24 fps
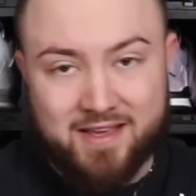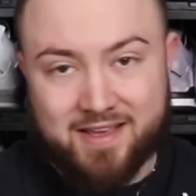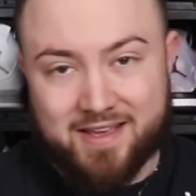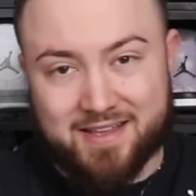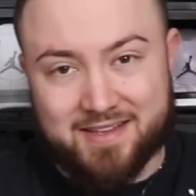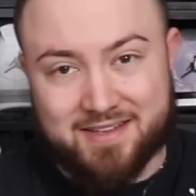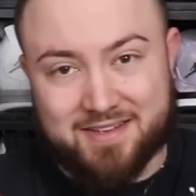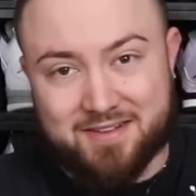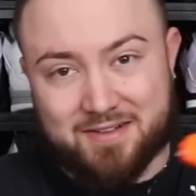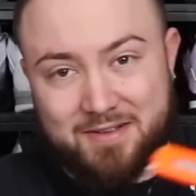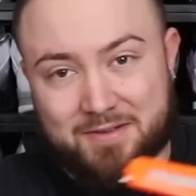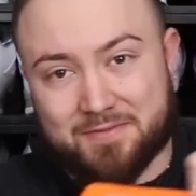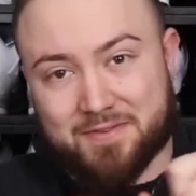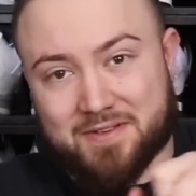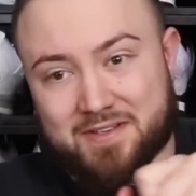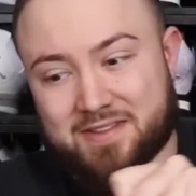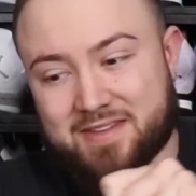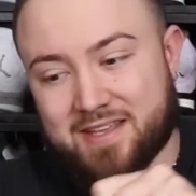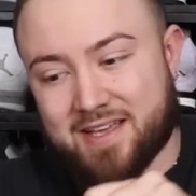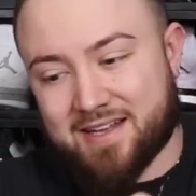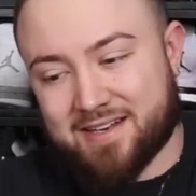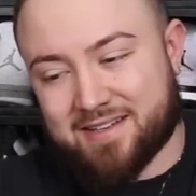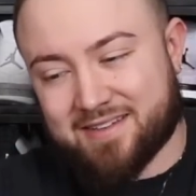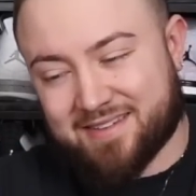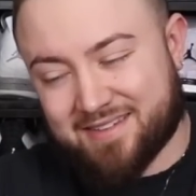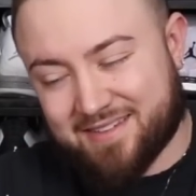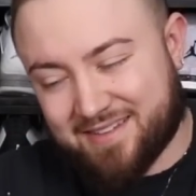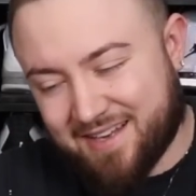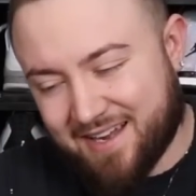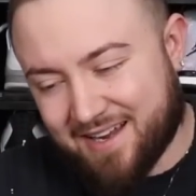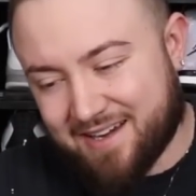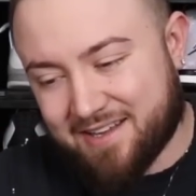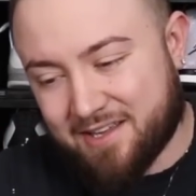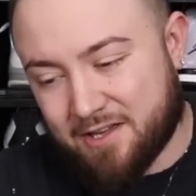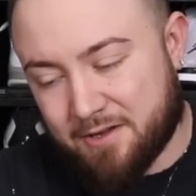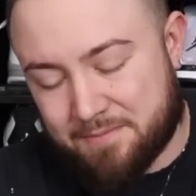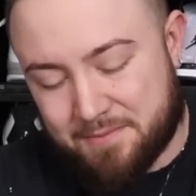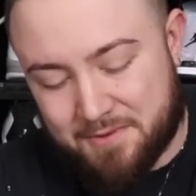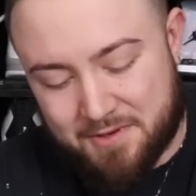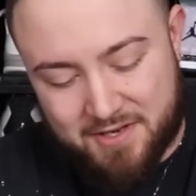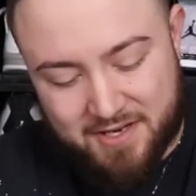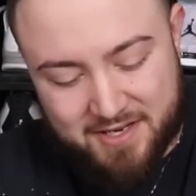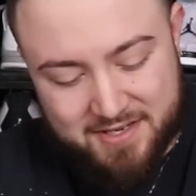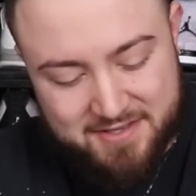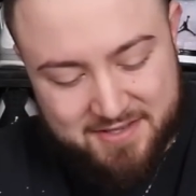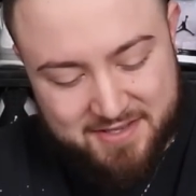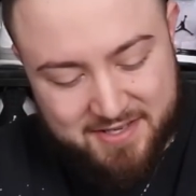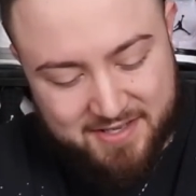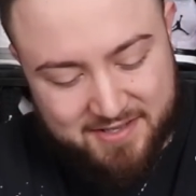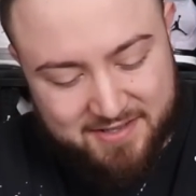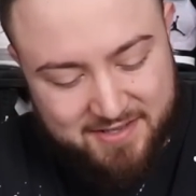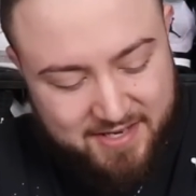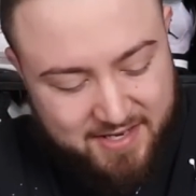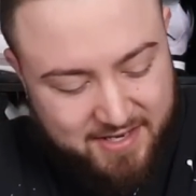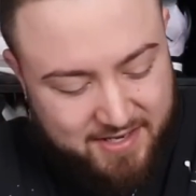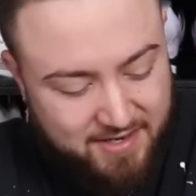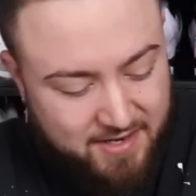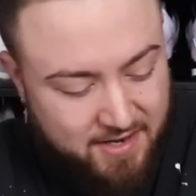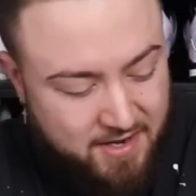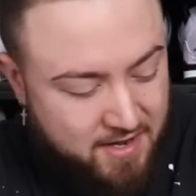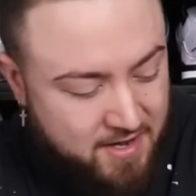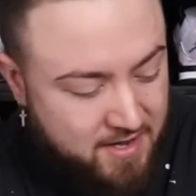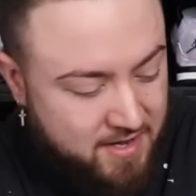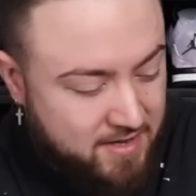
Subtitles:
and stuff like that, and kind of help you guys dictate